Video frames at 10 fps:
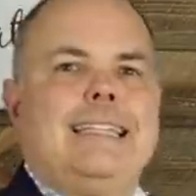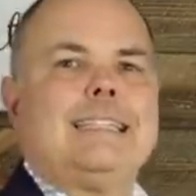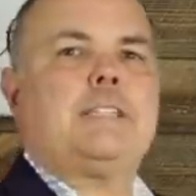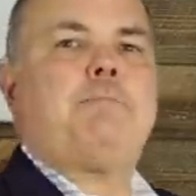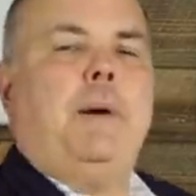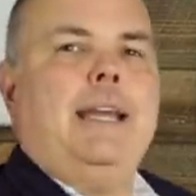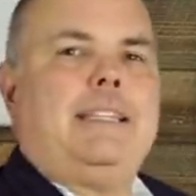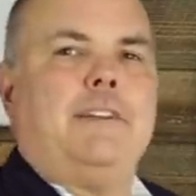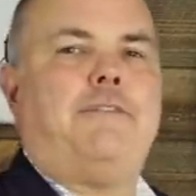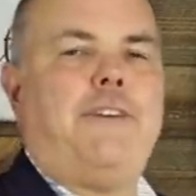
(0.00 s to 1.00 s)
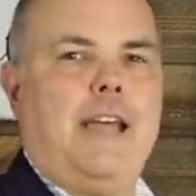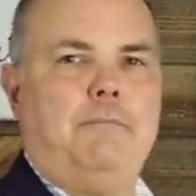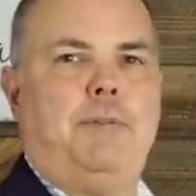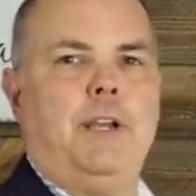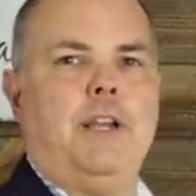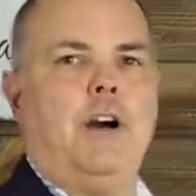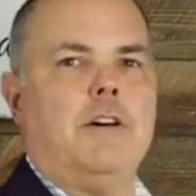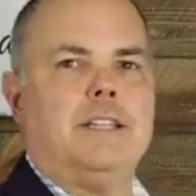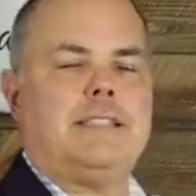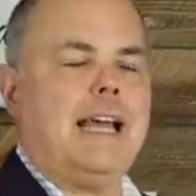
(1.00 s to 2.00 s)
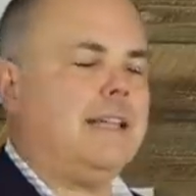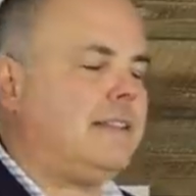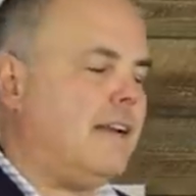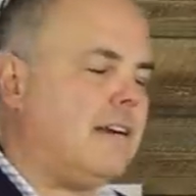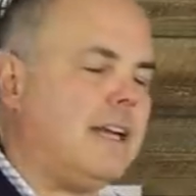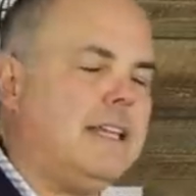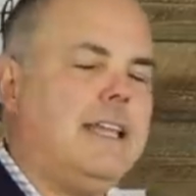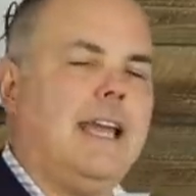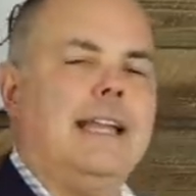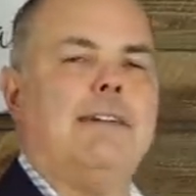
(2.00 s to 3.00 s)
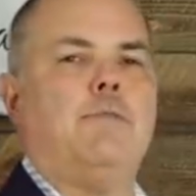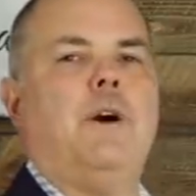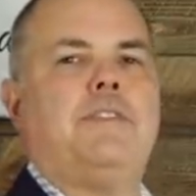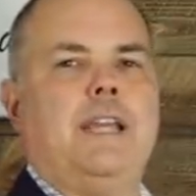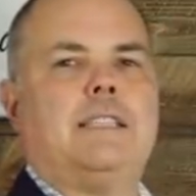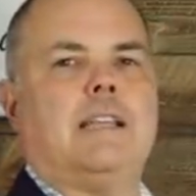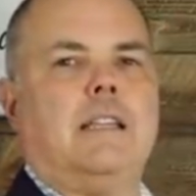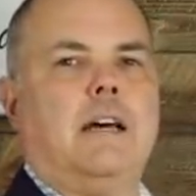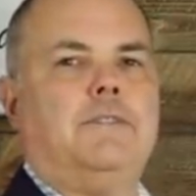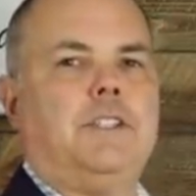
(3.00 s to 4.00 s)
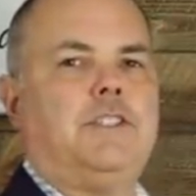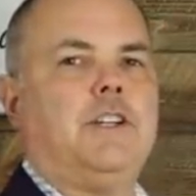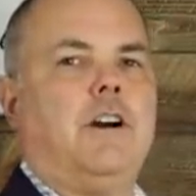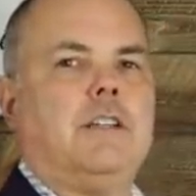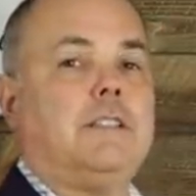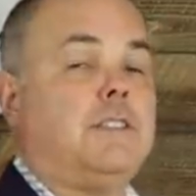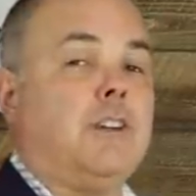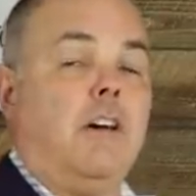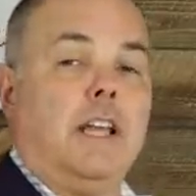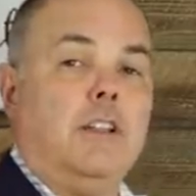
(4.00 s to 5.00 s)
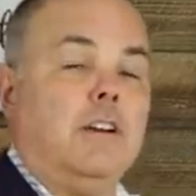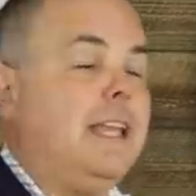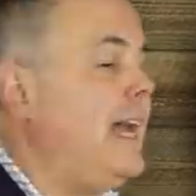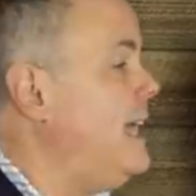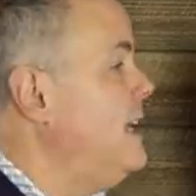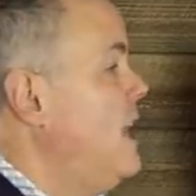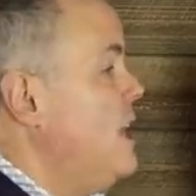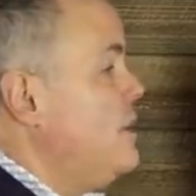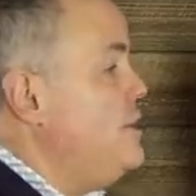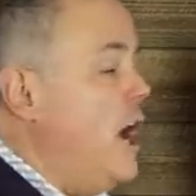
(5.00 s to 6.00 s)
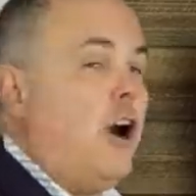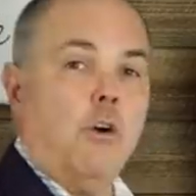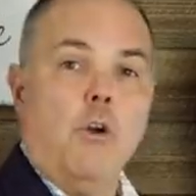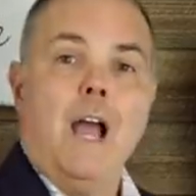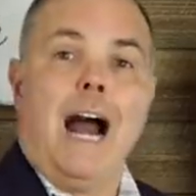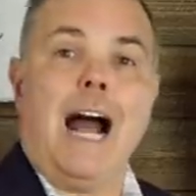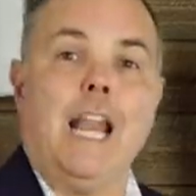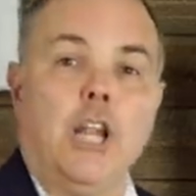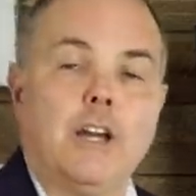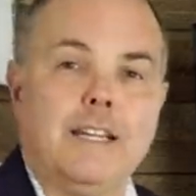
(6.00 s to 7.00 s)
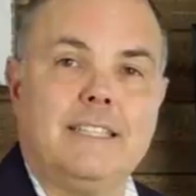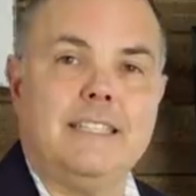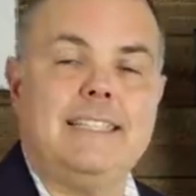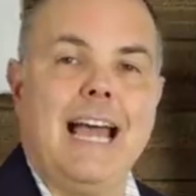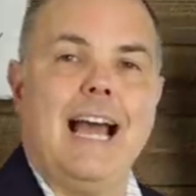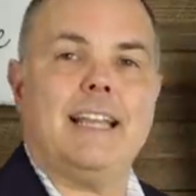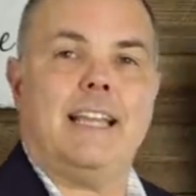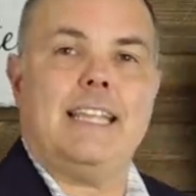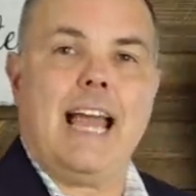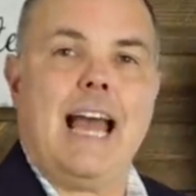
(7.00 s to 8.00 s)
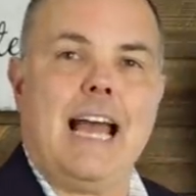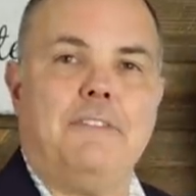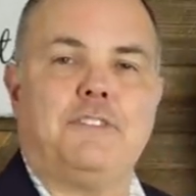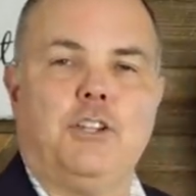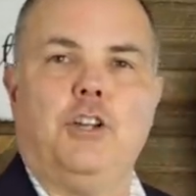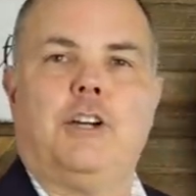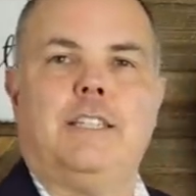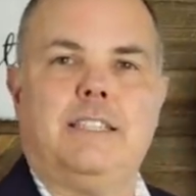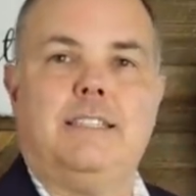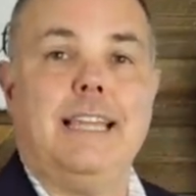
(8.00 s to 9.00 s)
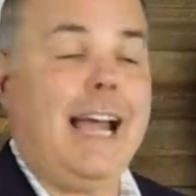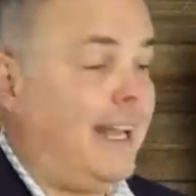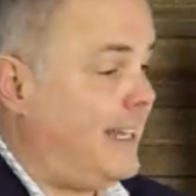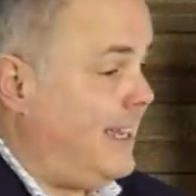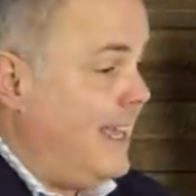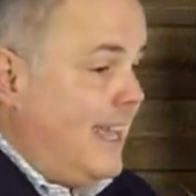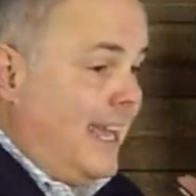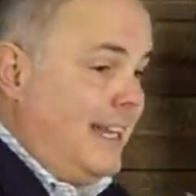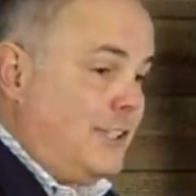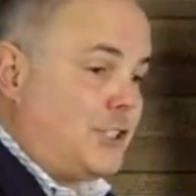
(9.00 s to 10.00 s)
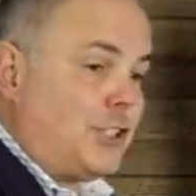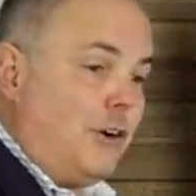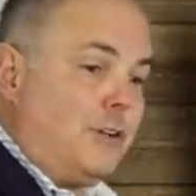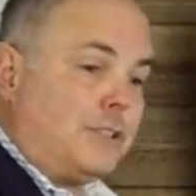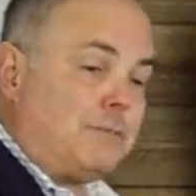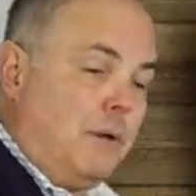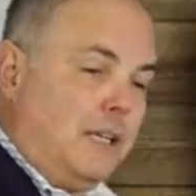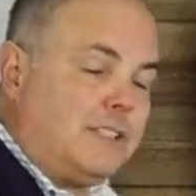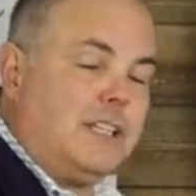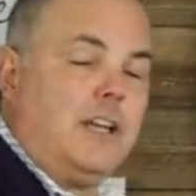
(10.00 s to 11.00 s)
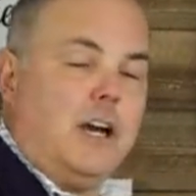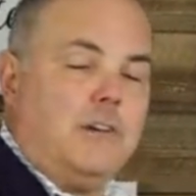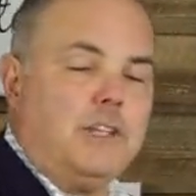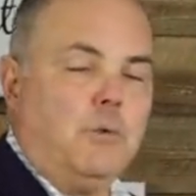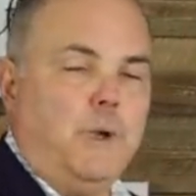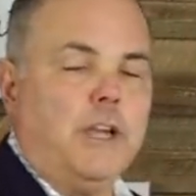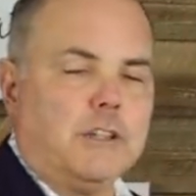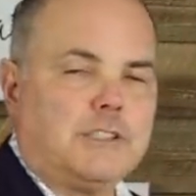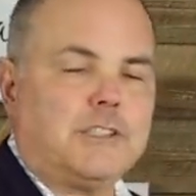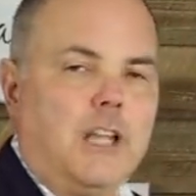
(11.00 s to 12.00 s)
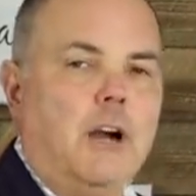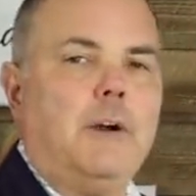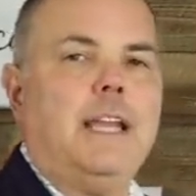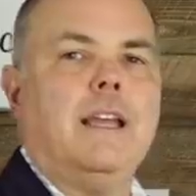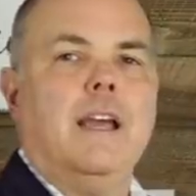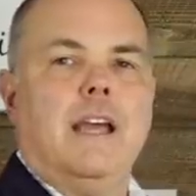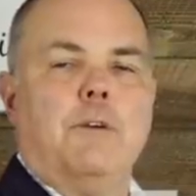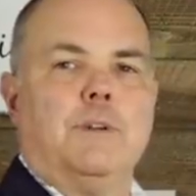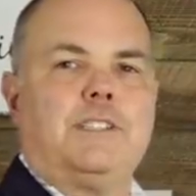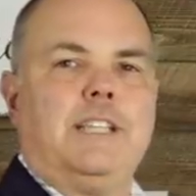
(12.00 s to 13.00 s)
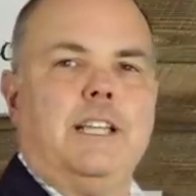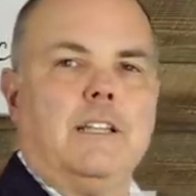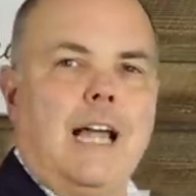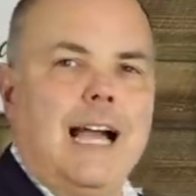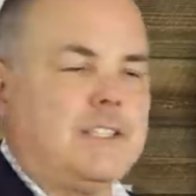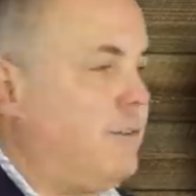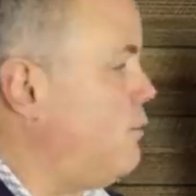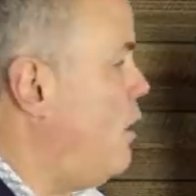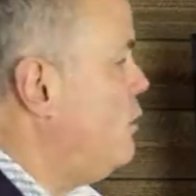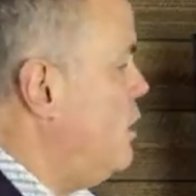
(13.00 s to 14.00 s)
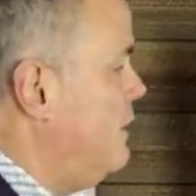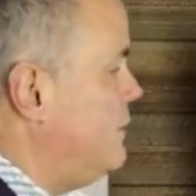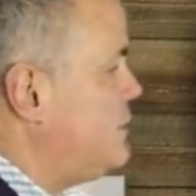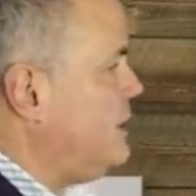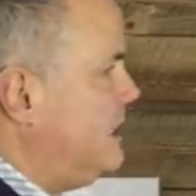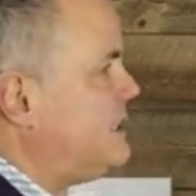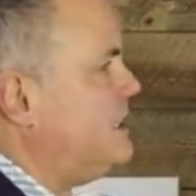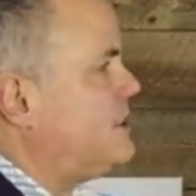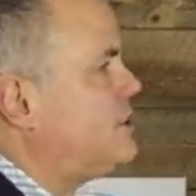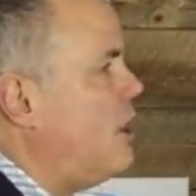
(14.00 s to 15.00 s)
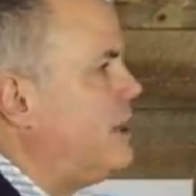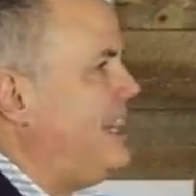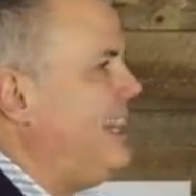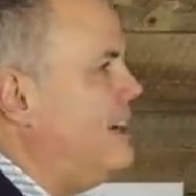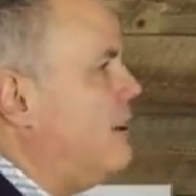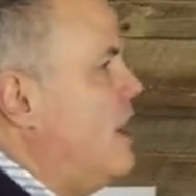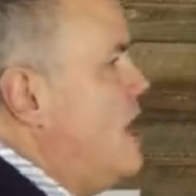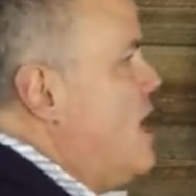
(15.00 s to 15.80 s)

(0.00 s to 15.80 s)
Despite the Fed putting all this out there, again, everyone thinks I love the charts. That's all I look at. No. I look at the data. You have to look at the data, and it showed us months ago that we are slowing and we're seeing lots of rollovers. So let's get started here.